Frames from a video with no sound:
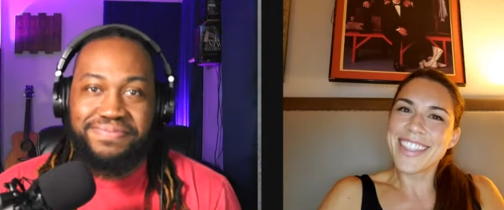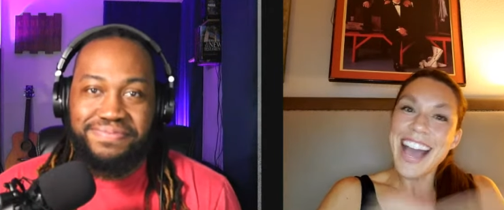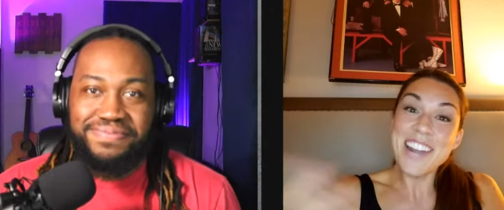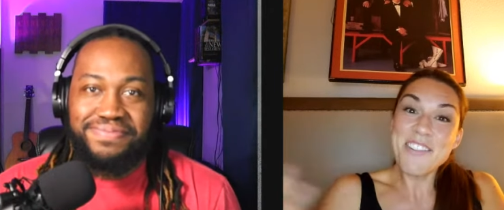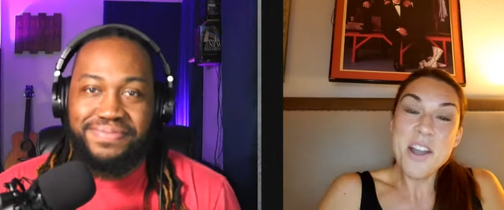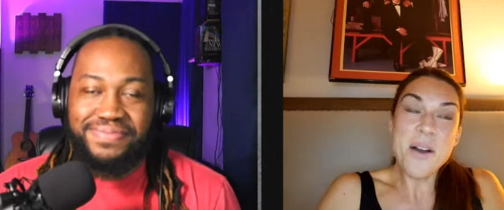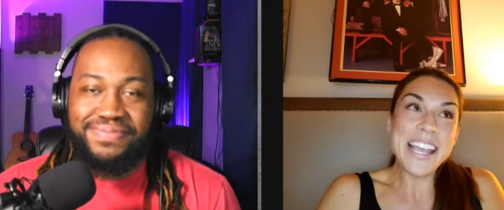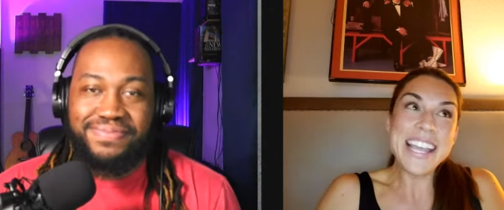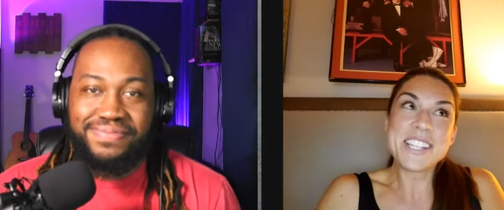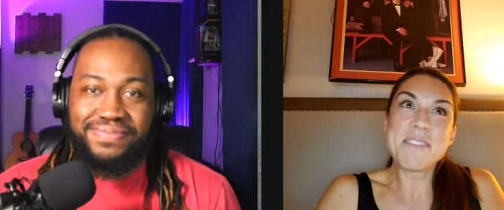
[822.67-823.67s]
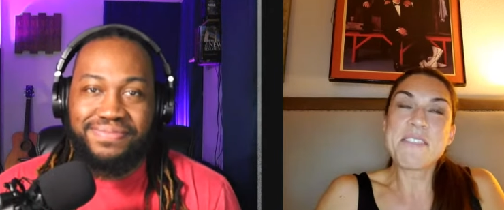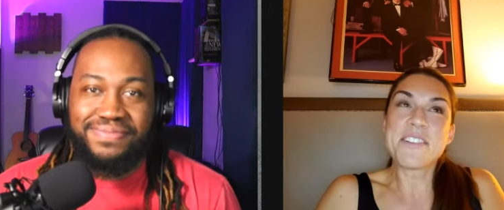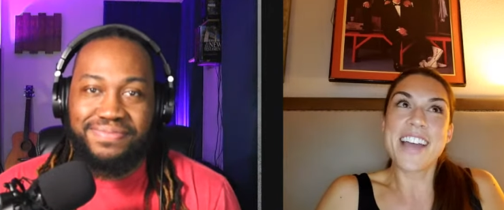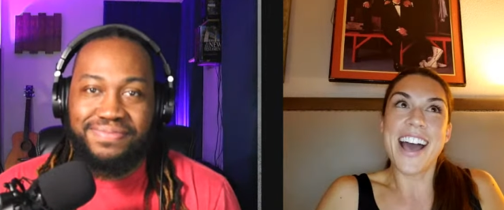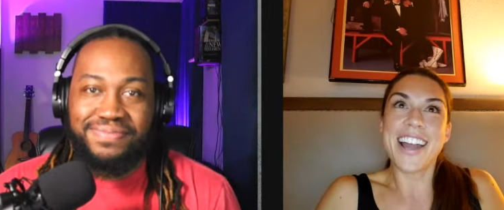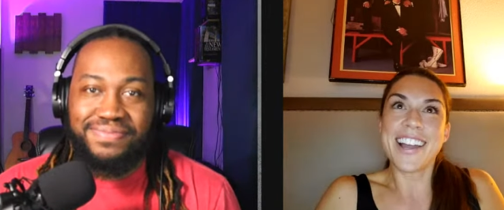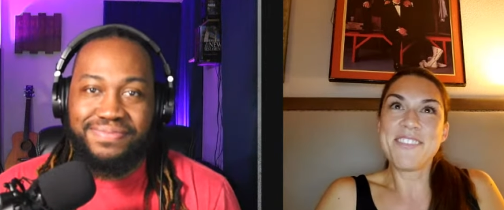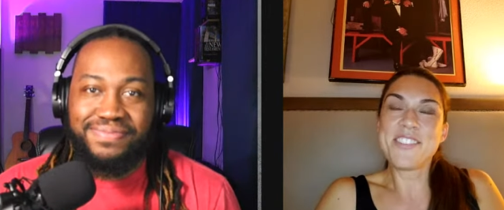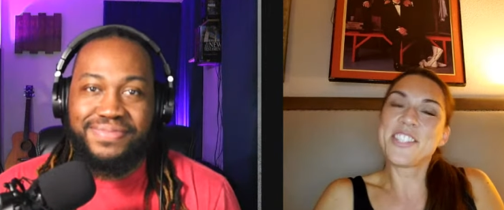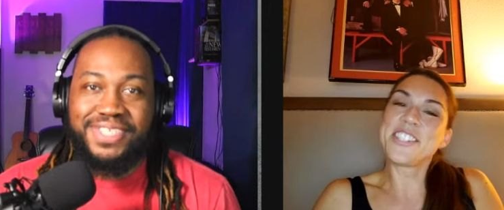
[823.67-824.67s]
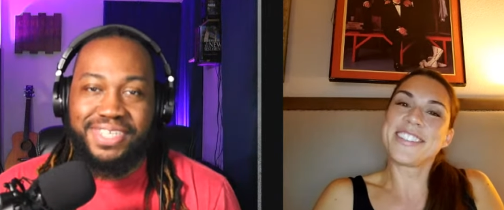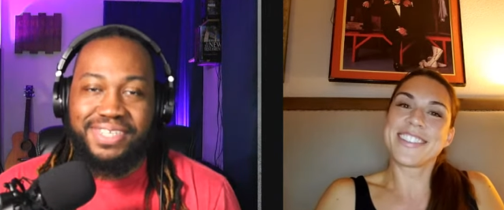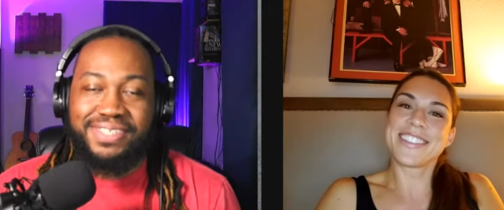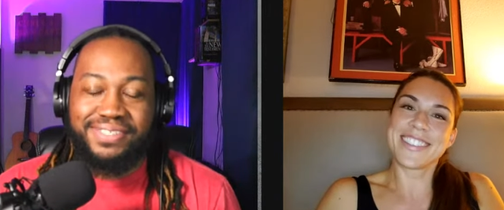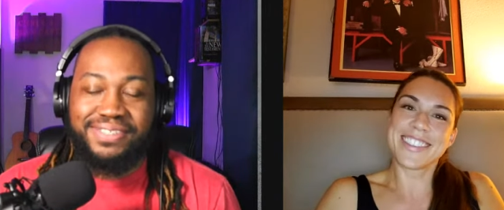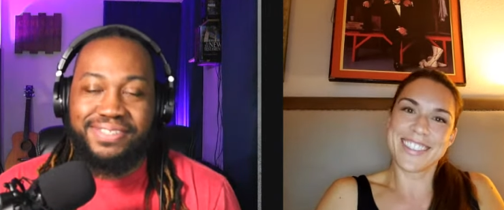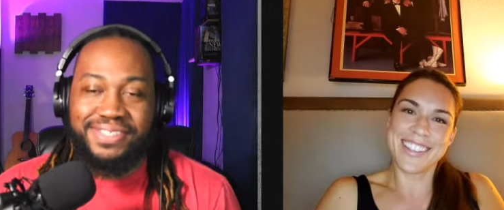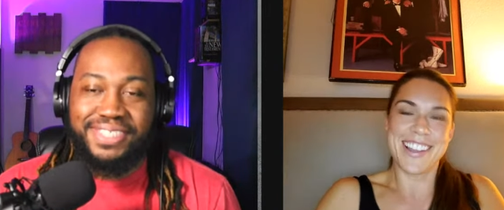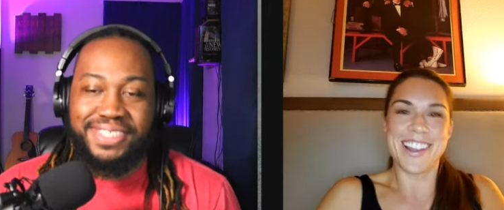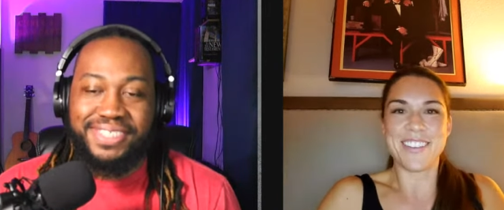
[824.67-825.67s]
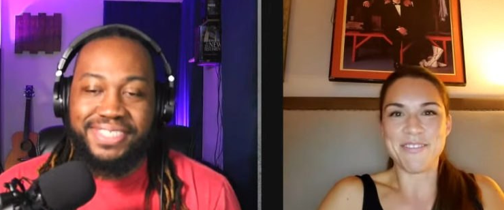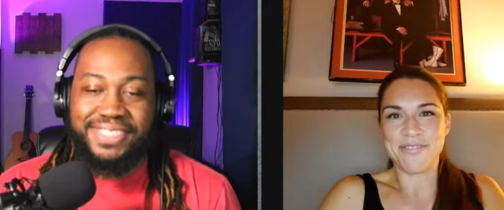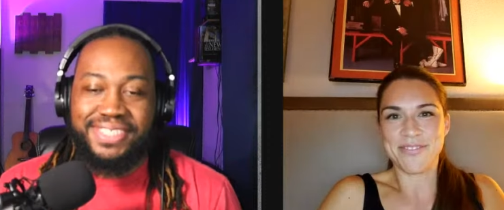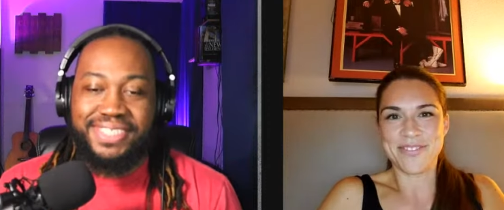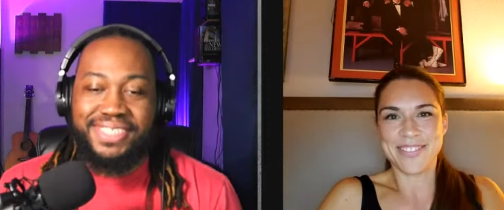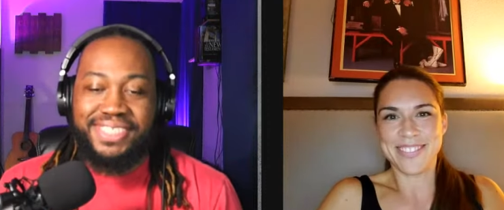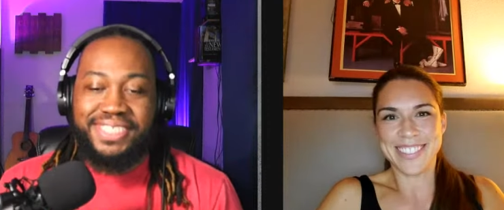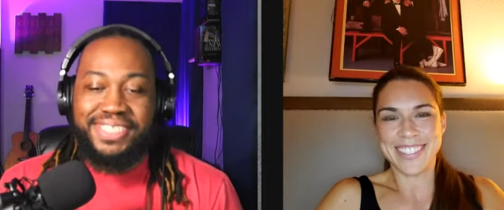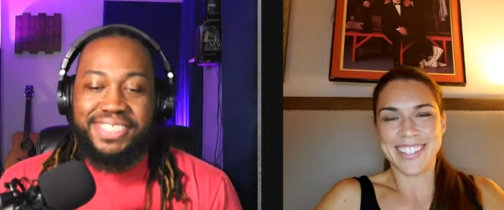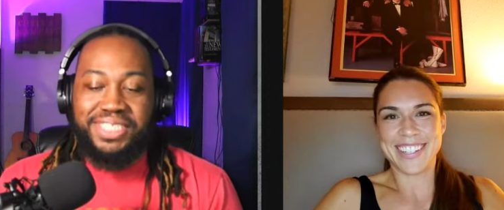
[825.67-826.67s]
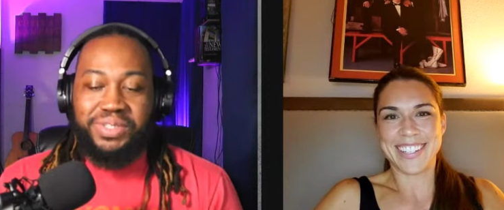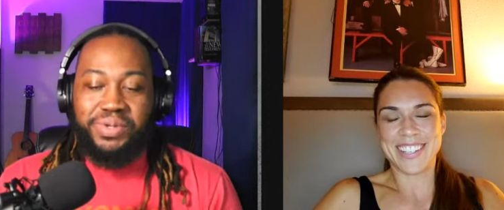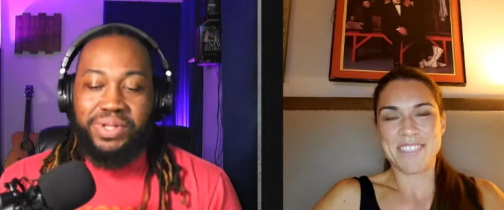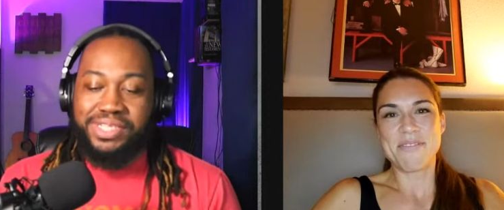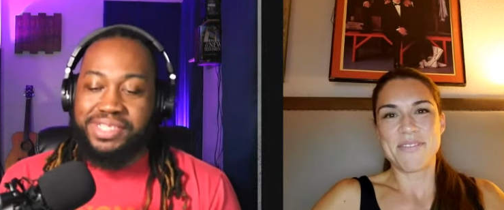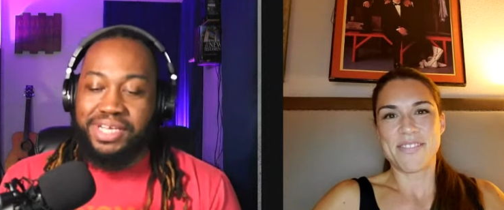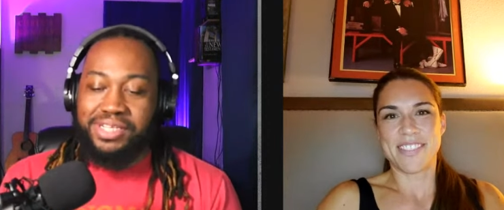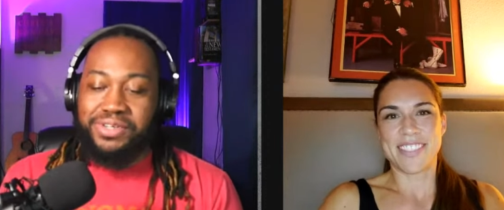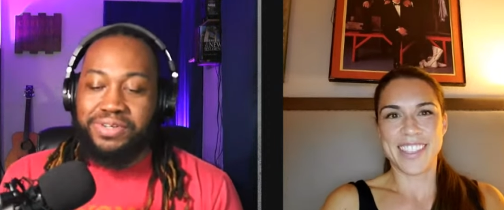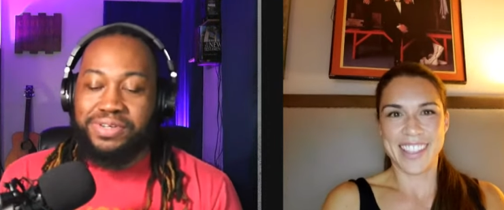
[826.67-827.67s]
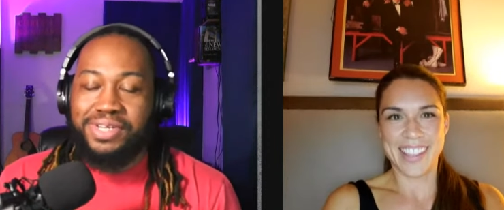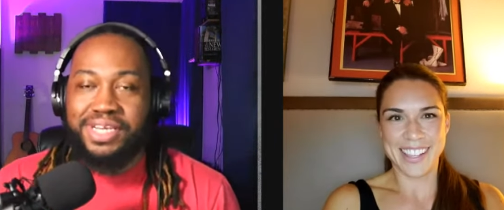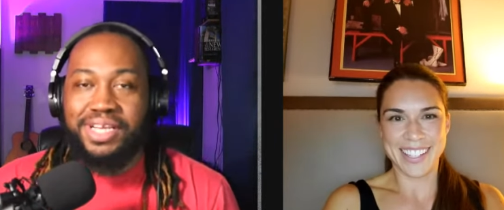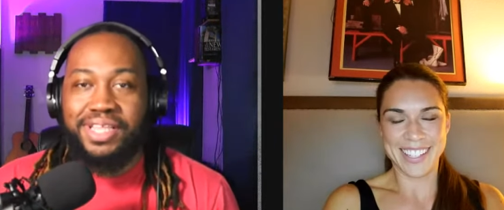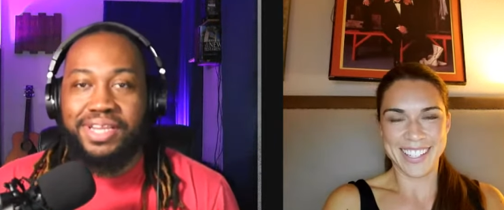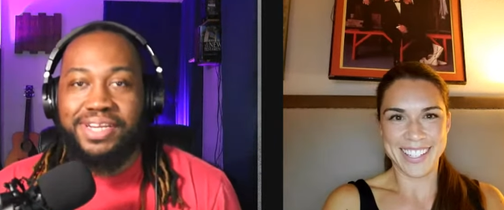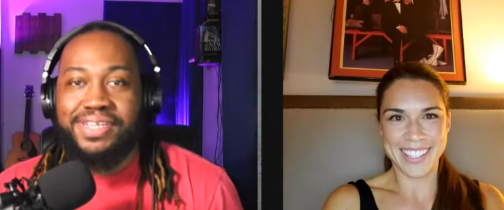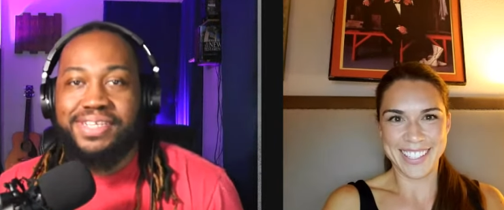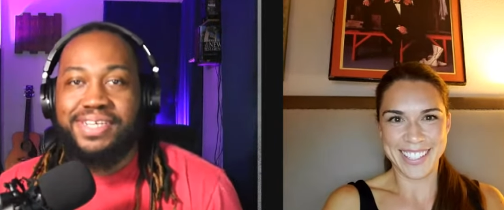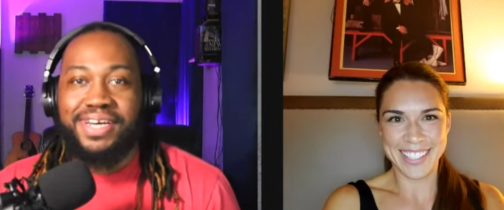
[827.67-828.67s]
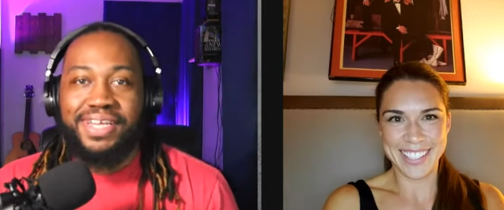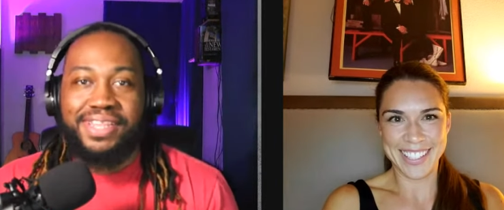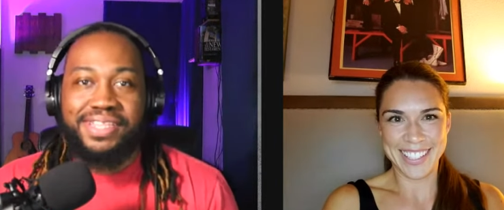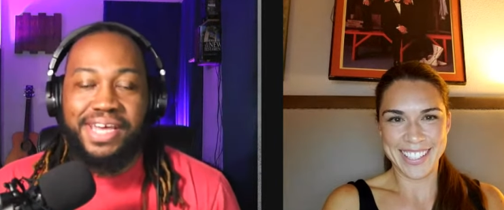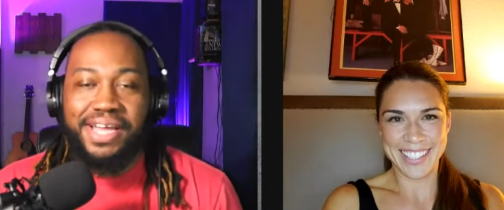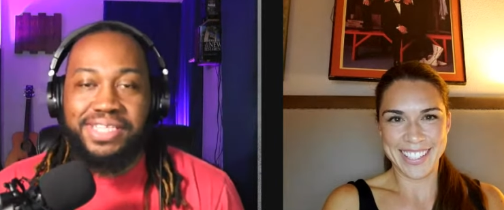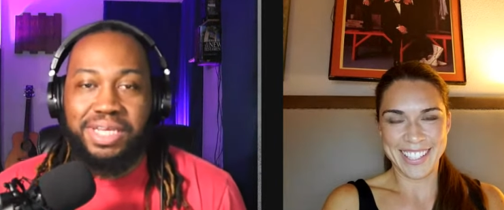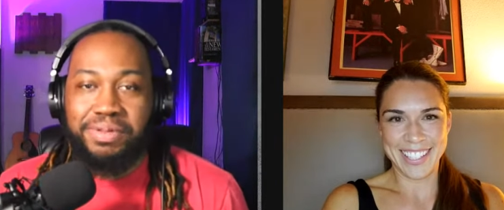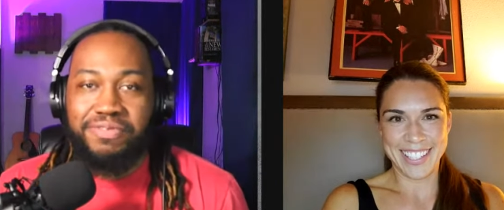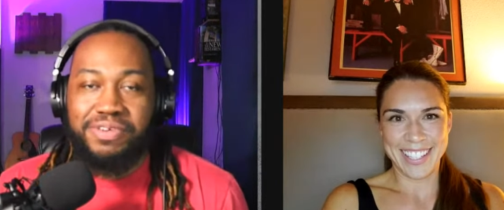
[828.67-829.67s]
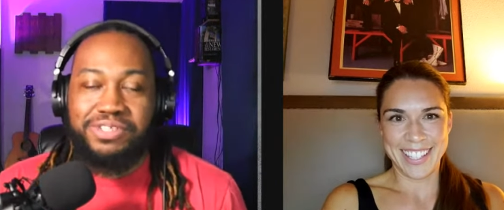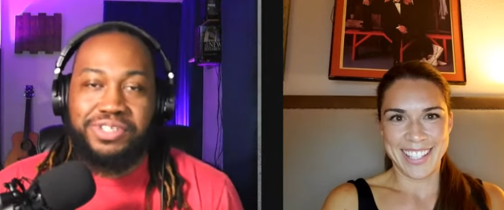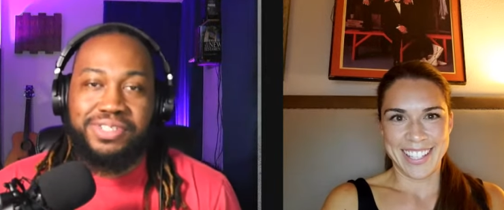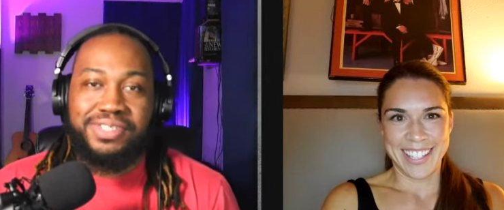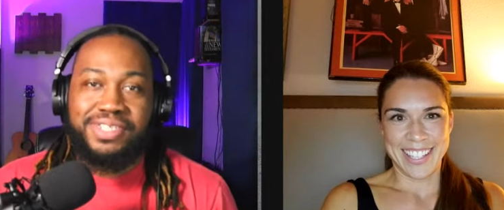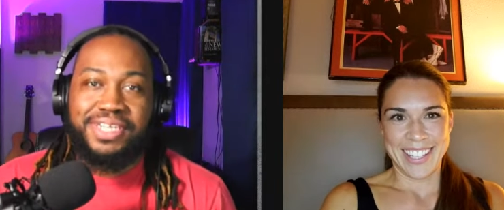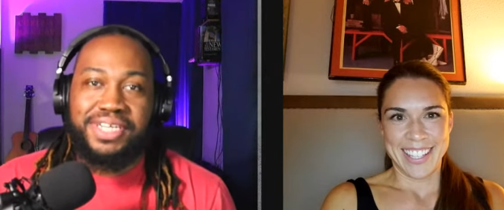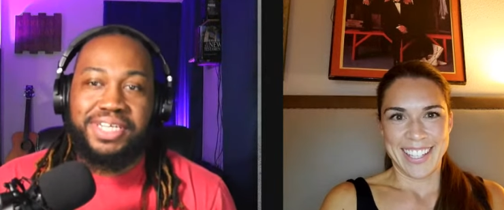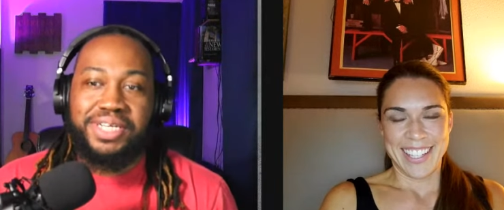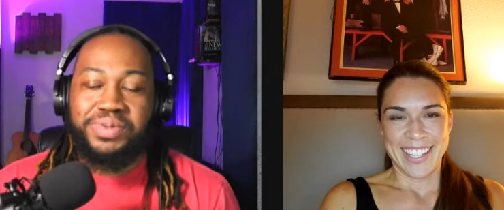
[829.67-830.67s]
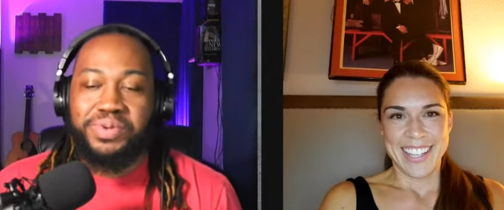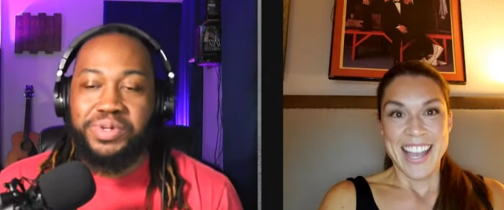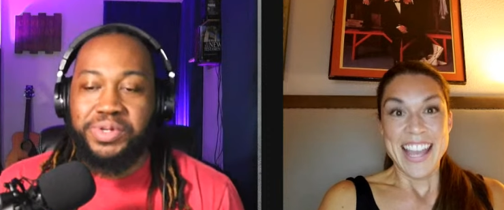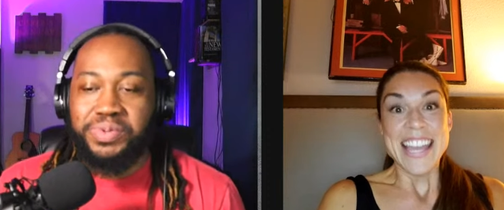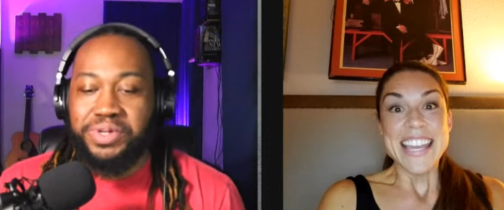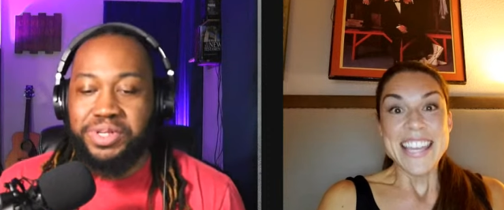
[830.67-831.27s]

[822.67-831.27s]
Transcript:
Speaker 1: I don't know. I can't speak for that. I'm just yeah.
Speaker 2: you know. Well, the sons are killing it uh, in the tag team division. Uh, what do you what do